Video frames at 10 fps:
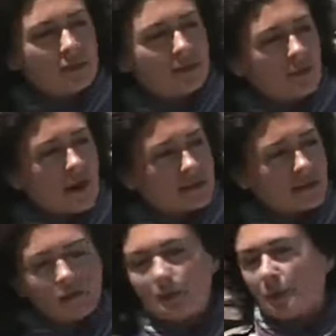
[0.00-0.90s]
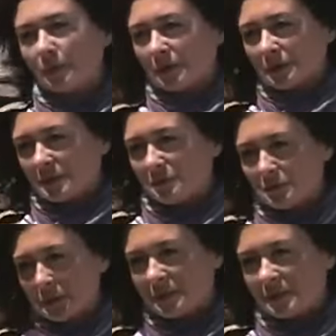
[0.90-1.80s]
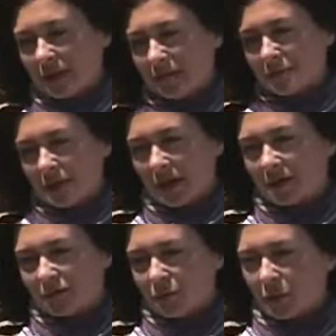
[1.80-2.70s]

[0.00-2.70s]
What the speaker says: Democrats and Republicans seem to be the same side